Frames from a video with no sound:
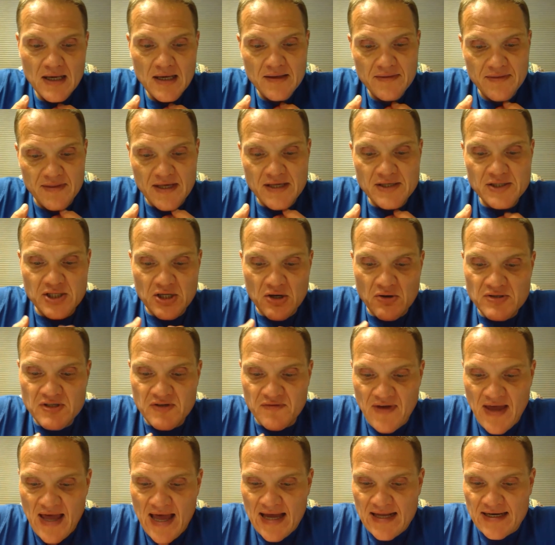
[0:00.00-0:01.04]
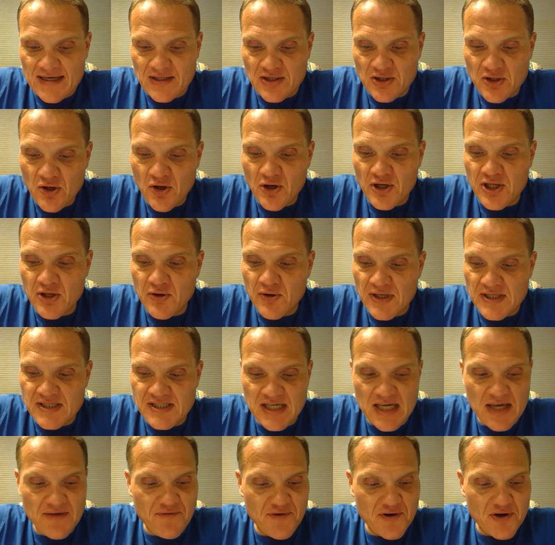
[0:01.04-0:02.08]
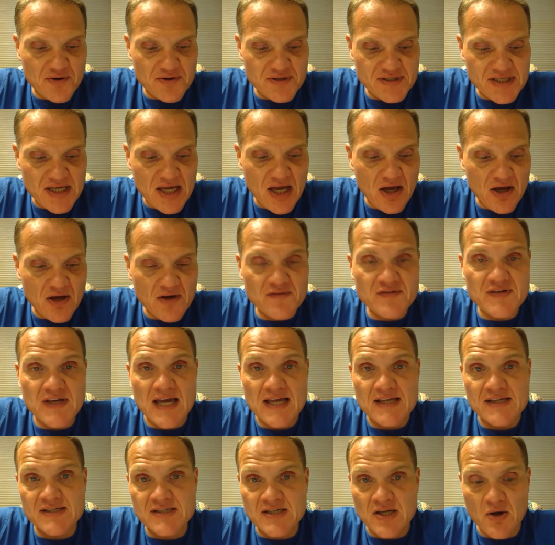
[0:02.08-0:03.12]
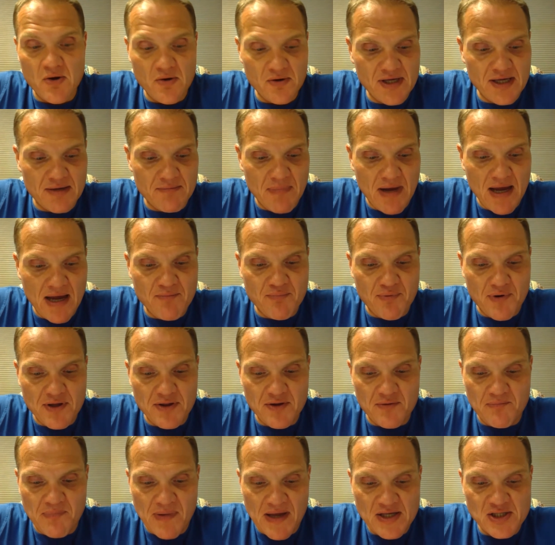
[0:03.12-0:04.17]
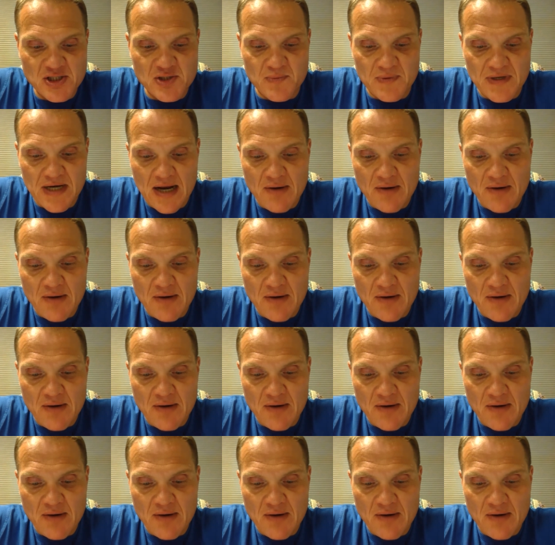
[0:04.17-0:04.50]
then Joseph added, look, you can see for yourselves, and so can my brother Benjamin.